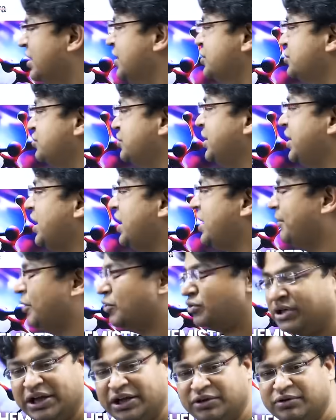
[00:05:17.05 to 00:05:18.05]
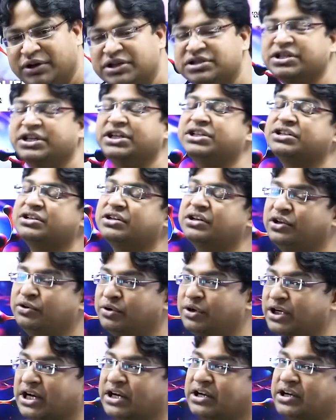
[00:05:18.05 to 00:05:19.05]
So there are about 10 units, each
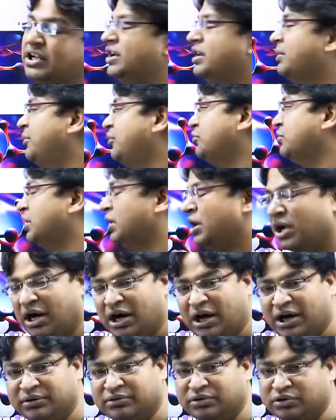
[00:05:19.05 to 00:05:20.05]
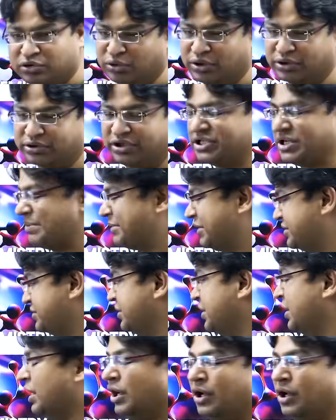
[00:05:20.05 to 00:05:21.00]
unit containing about 2 or 3 chapters.